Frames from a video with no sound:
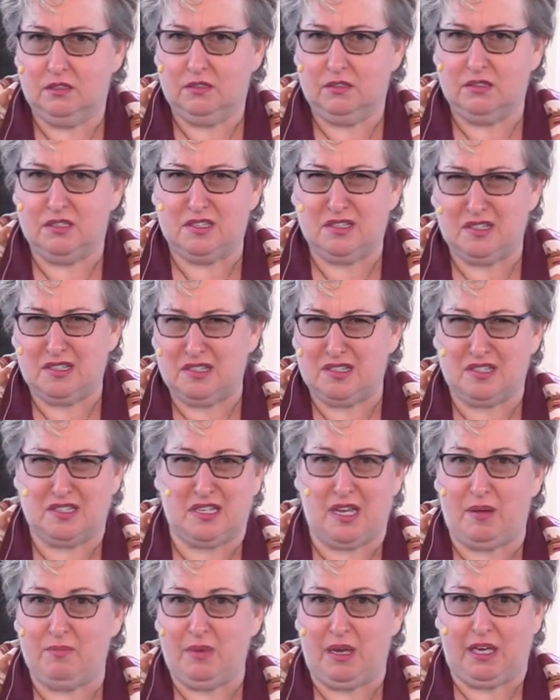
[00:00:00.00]

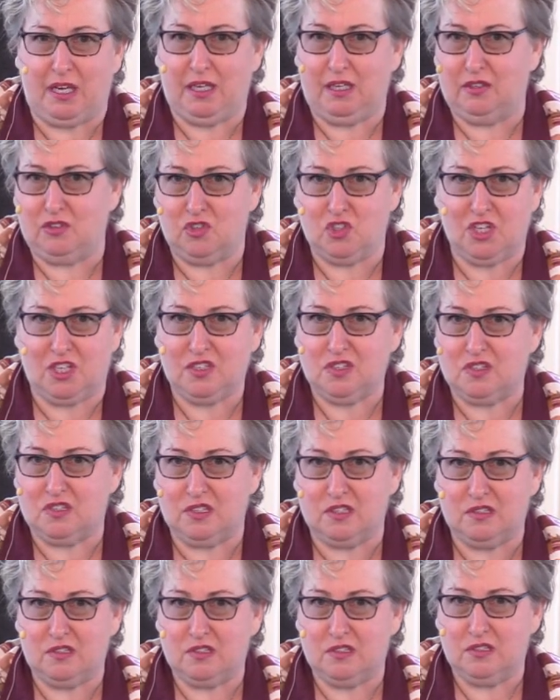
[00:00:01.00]
systemic
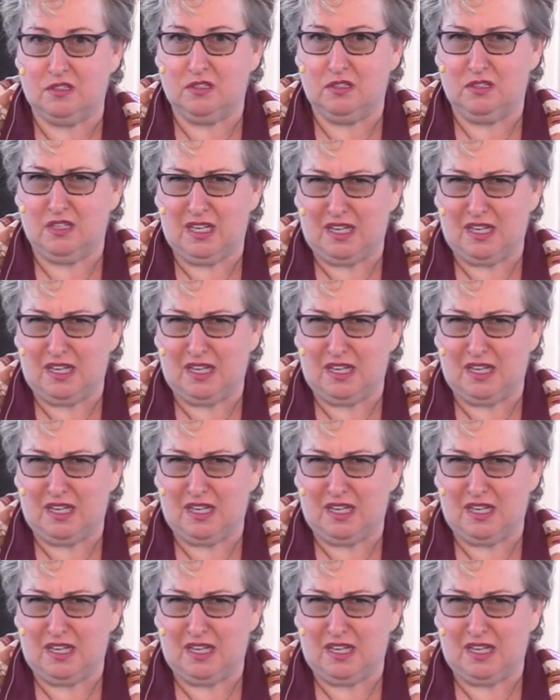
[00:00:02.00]
injustice.